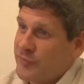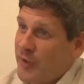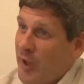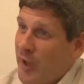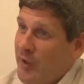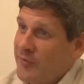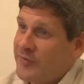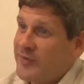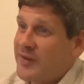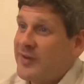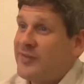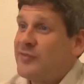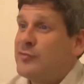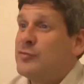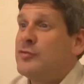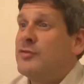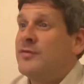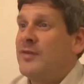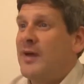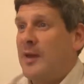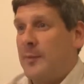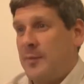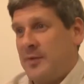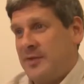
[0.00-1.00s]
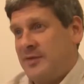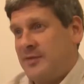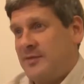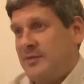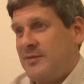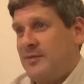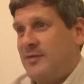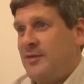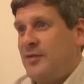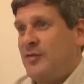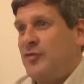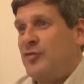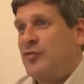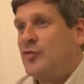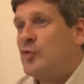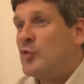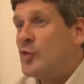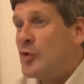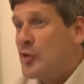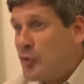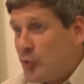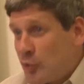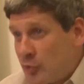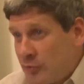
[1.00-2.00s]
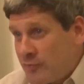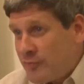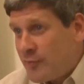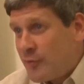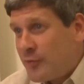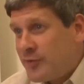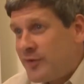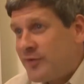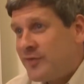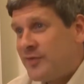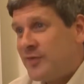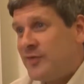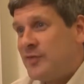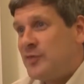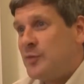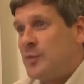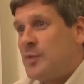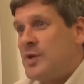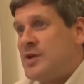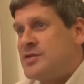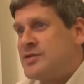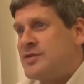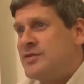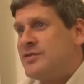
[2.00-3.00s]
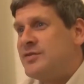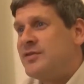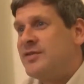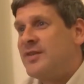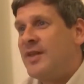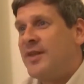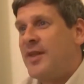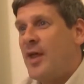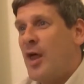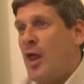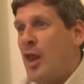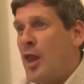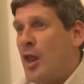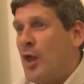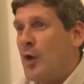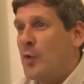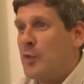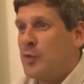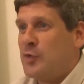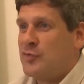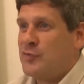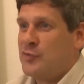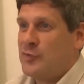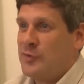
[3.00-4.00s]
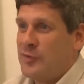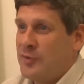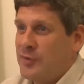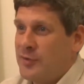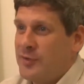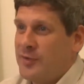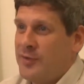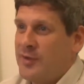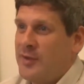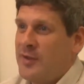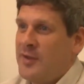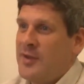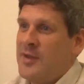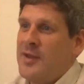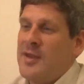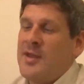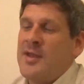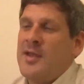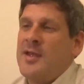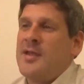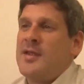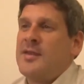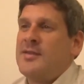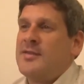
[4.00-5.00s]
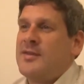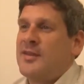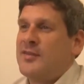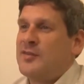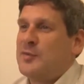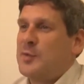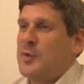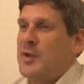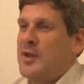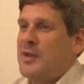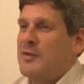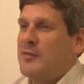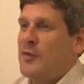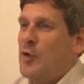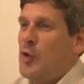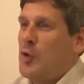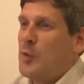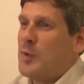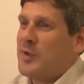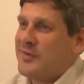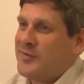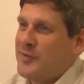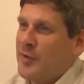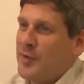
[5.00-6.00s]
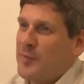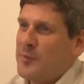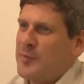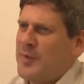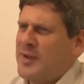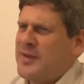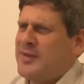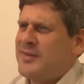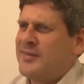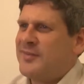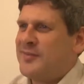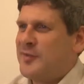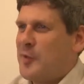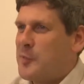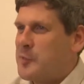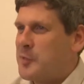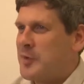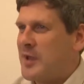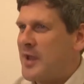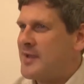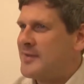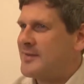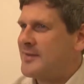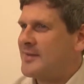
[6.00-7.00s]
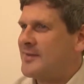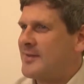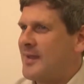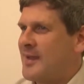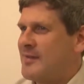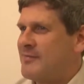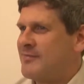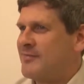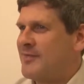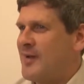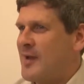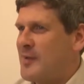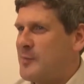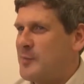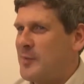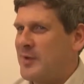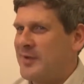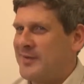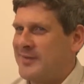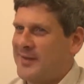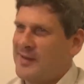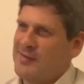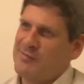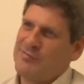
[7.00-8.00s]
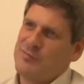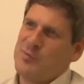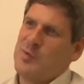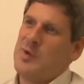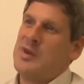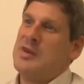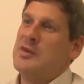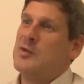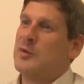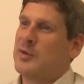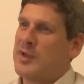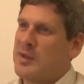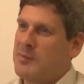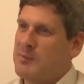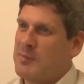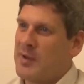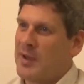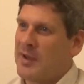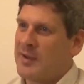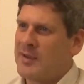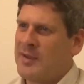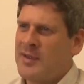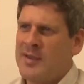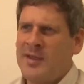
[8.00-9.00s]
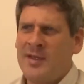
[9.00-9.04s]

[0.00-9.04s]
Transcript: task is to develop it, to look for the situations that allow you to learn. That's what I've always done, but in some cases I find myself when looking back,